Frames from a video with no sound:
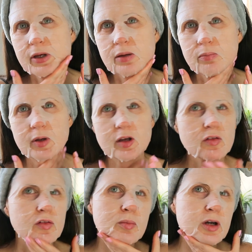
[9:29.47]
bit big
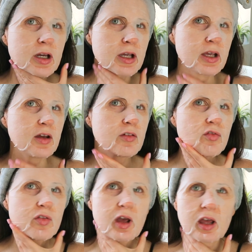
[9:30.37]
for my
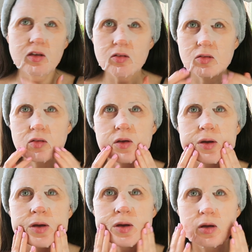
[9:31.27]
face,
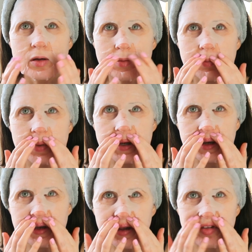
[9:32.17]
but
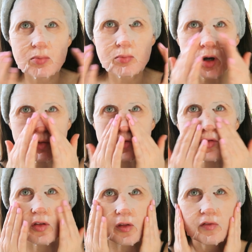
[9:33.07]
it does
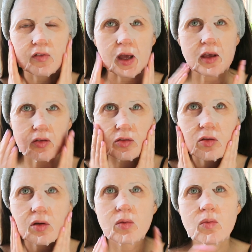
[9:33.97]
mold the
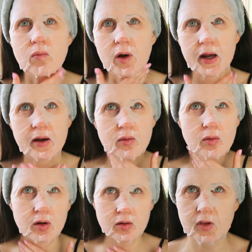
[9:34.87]
face.
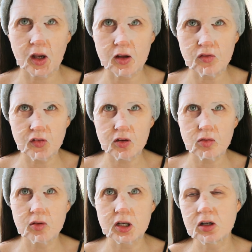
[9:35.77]
Wow. And it
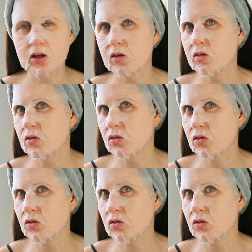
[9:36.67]
feels really nice and